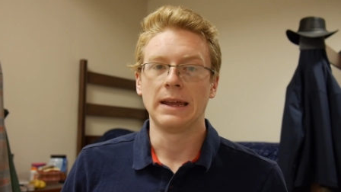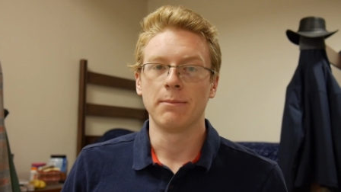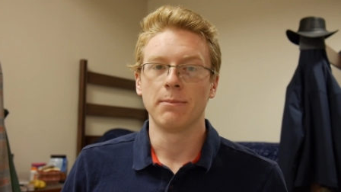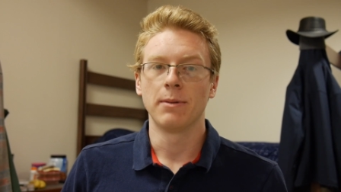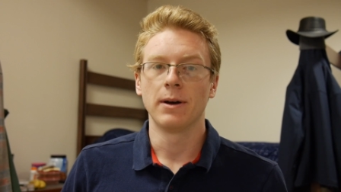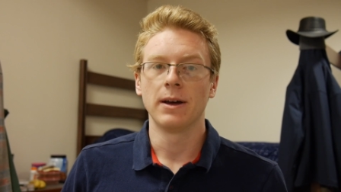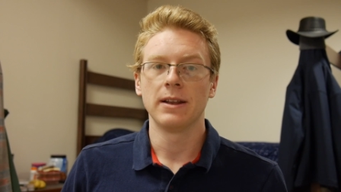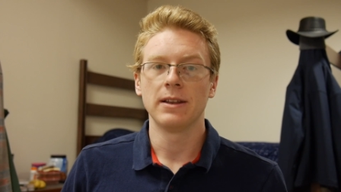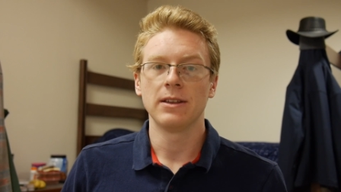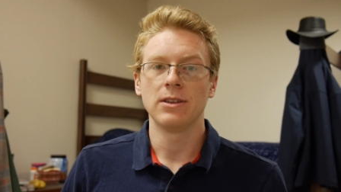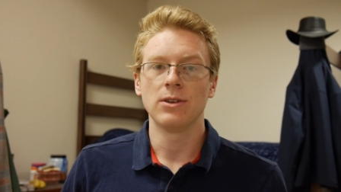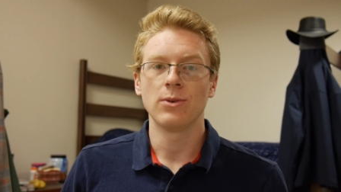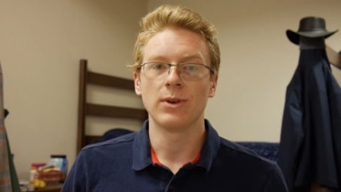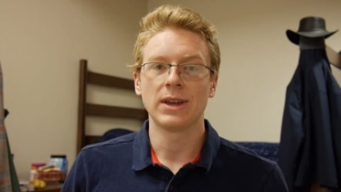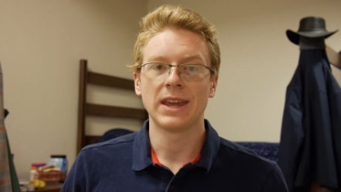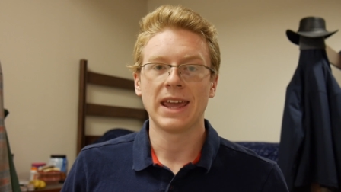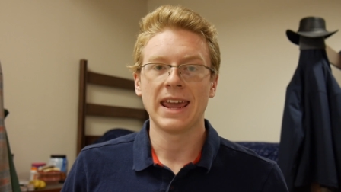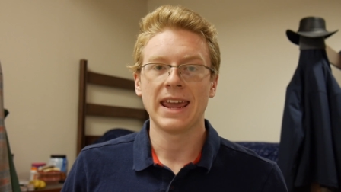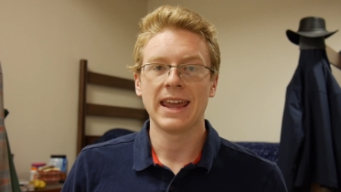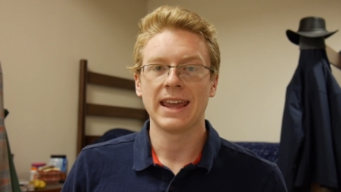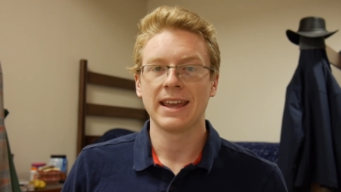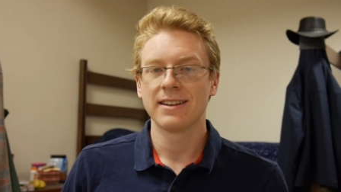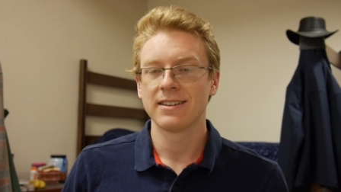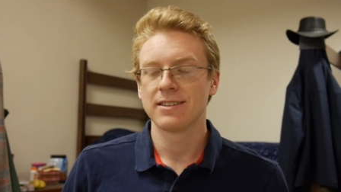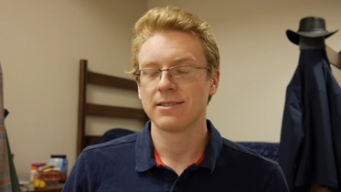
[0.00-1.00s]
but you
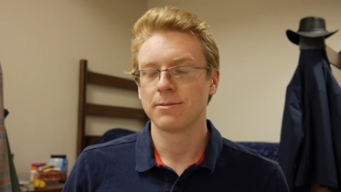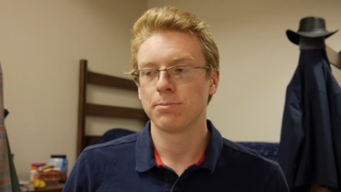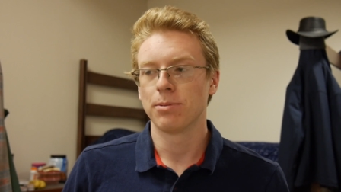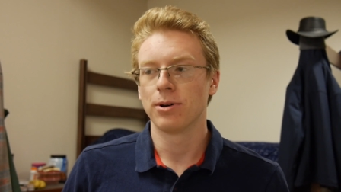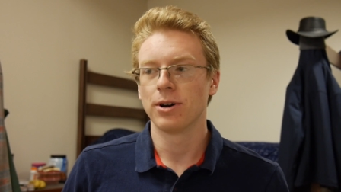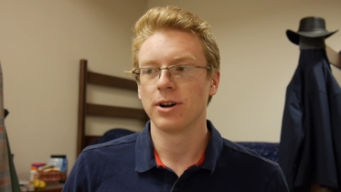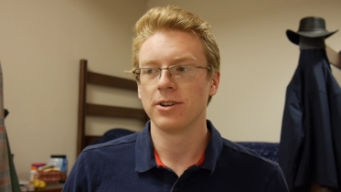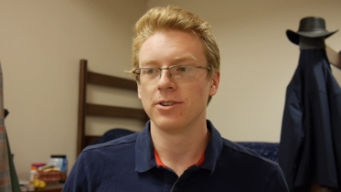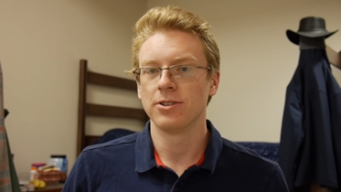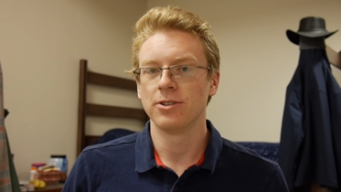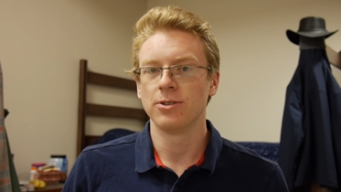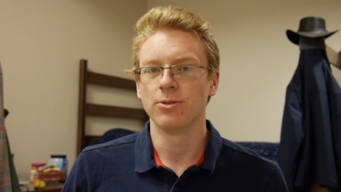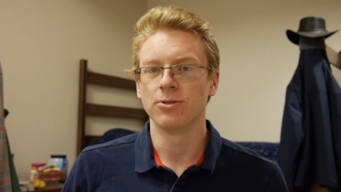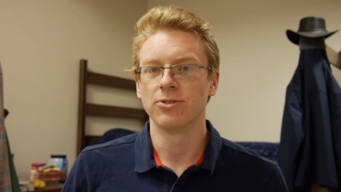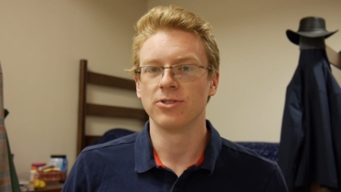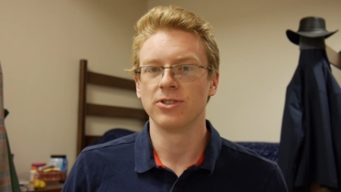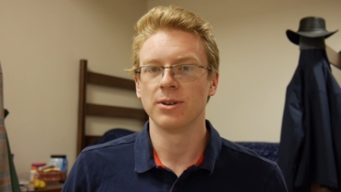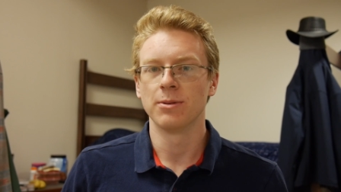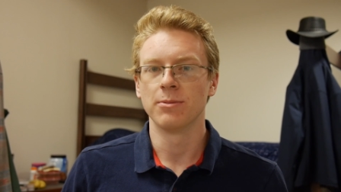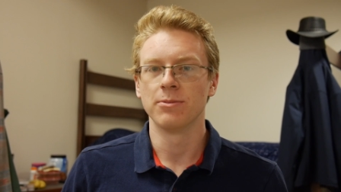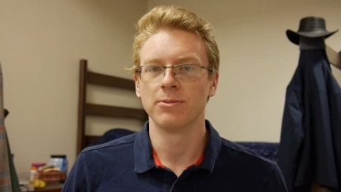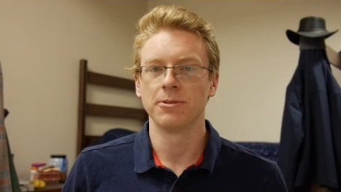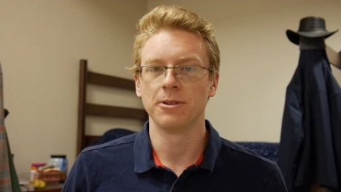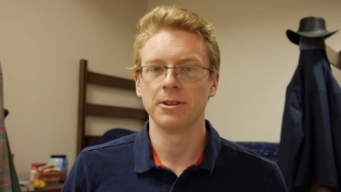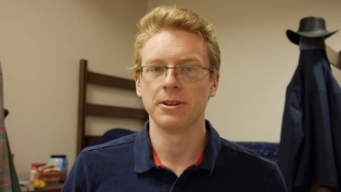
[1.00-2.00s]
can't put 2
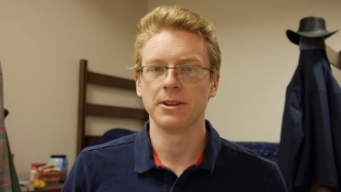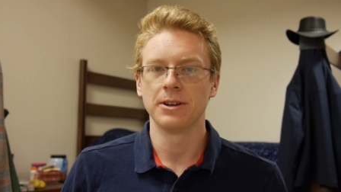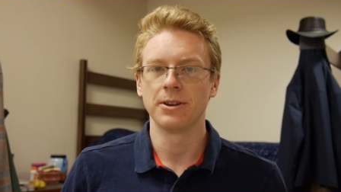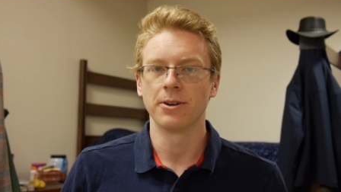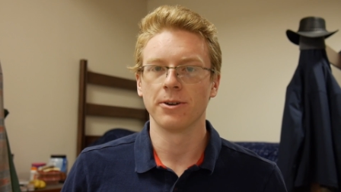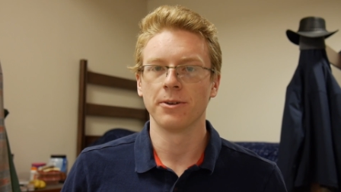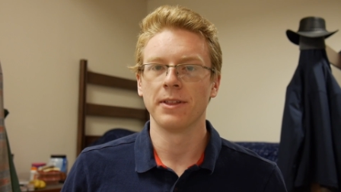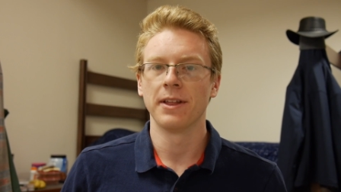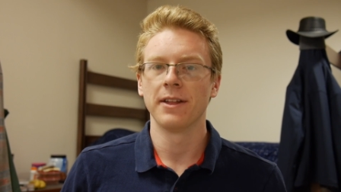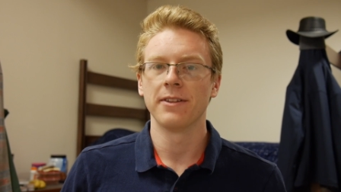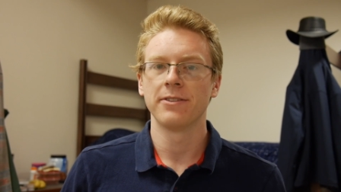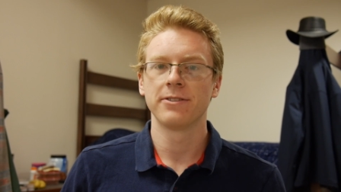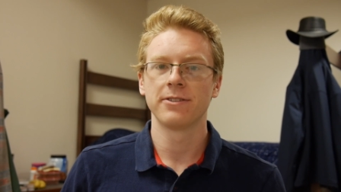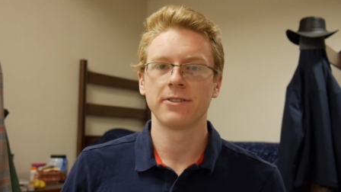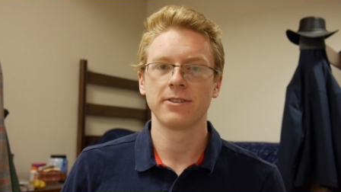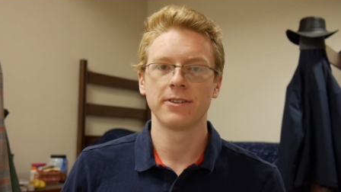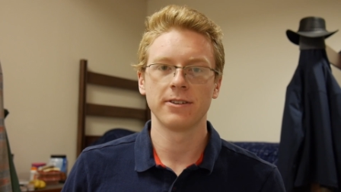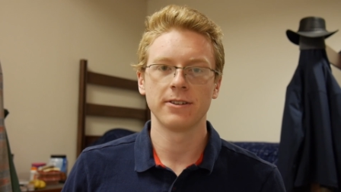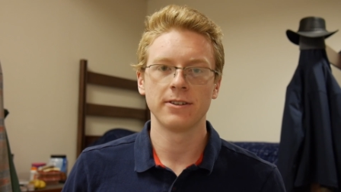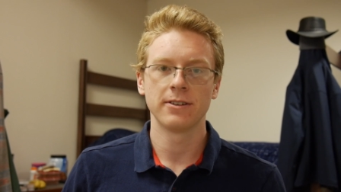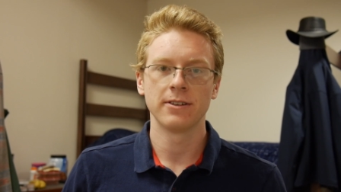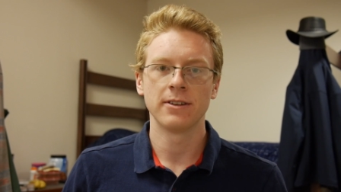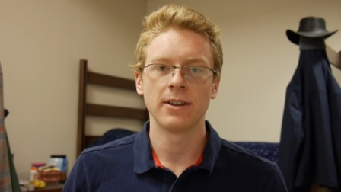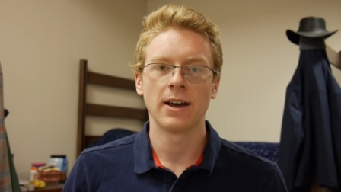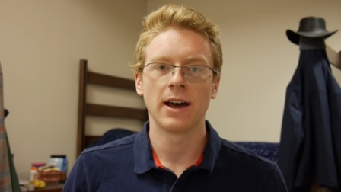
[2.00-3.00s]
SIMs in here. That's
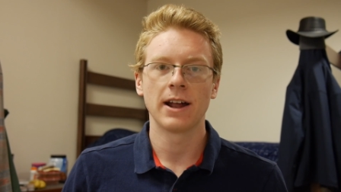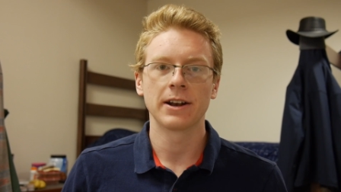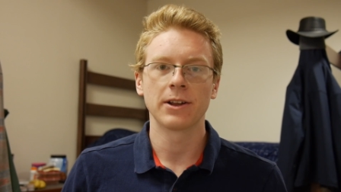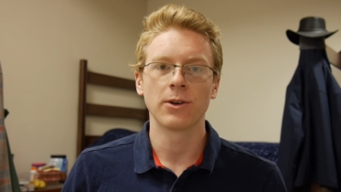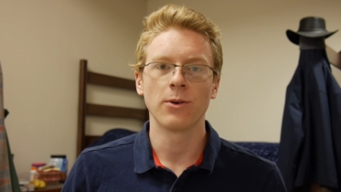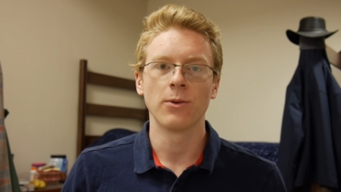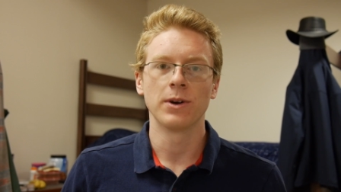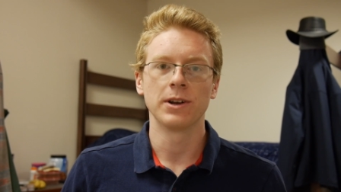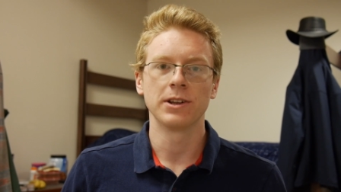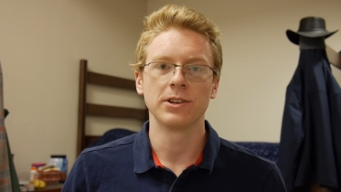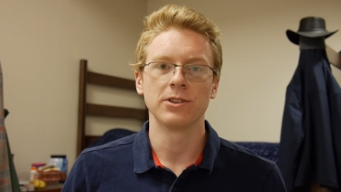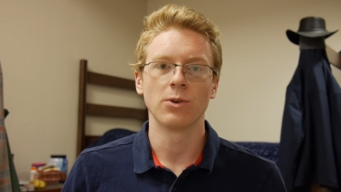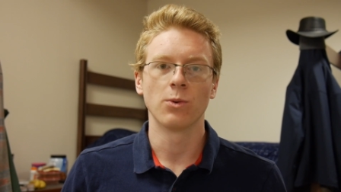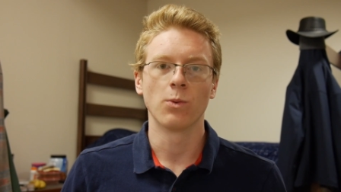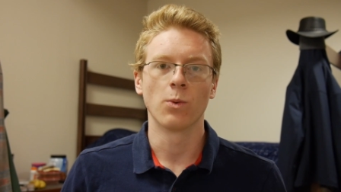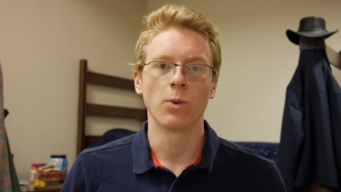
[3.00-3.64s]
not going to